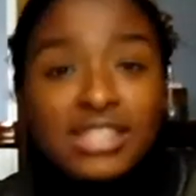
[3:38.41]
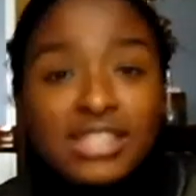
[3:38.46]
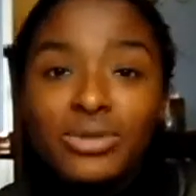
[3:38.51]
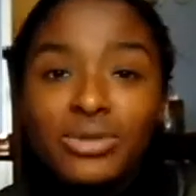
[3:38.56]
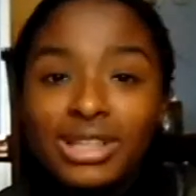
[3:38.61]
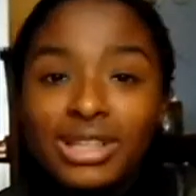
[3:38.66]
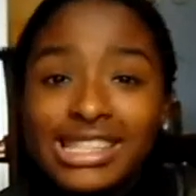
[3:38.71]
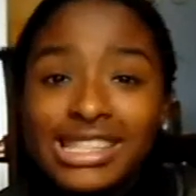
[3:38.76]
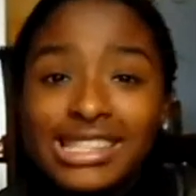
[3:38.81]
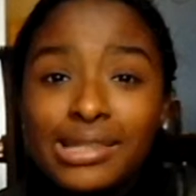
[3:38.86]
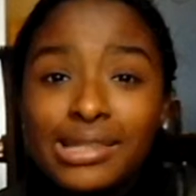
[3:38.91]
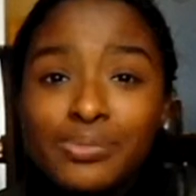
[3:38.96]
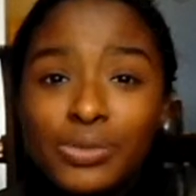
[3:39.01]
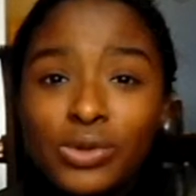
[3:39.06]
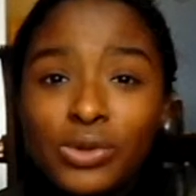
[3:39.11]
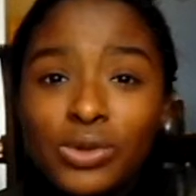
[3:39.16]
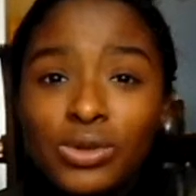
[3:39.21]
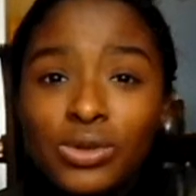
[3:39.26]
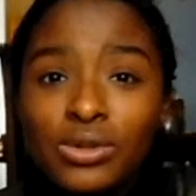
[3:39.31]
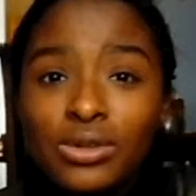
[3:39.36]
is a really
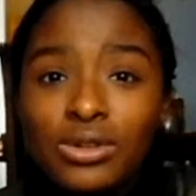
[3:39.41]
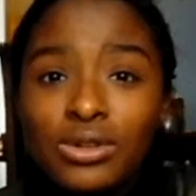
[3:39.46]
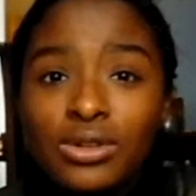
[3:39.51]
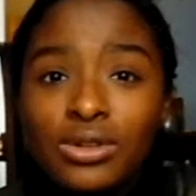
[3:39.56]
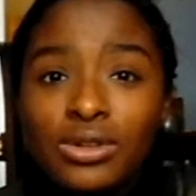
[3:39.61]
simple